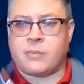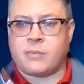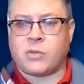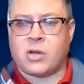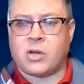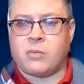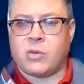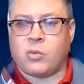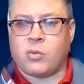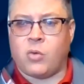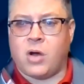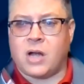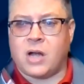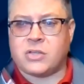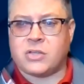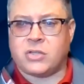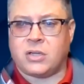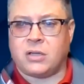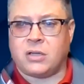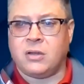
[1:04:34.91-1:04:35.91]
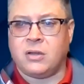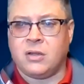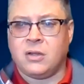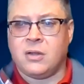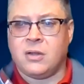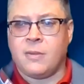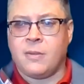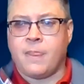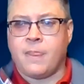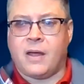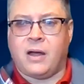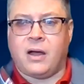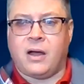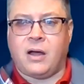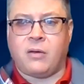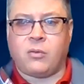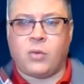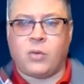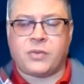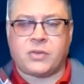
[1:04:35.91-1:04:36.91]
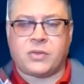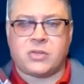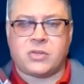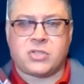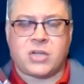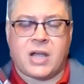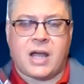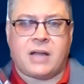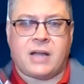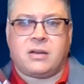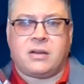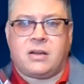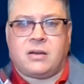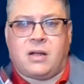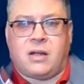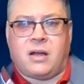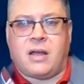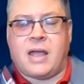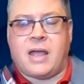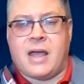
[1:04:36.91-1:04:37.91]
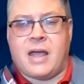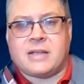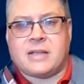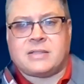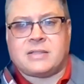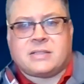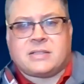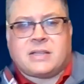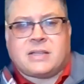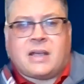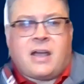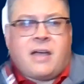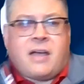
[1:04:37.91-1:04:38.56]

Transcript: I'm going to be watching uh, what the chat uh, has to say.